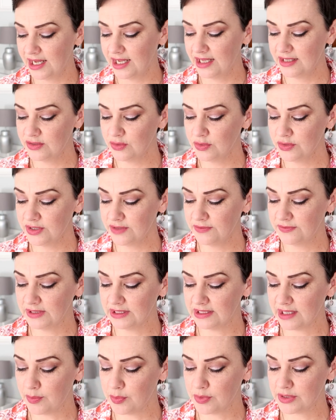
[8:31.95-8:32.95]
It's also
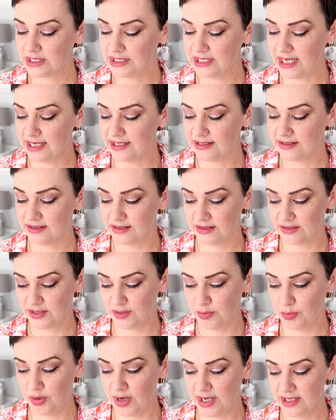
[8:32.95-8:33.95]
filled up with dates,
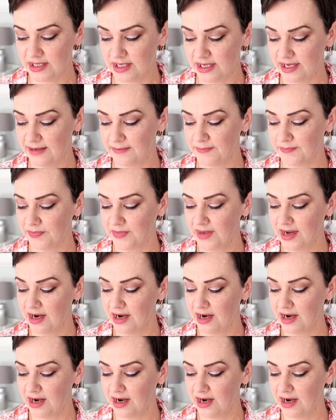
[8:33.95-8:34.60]
surprisingly.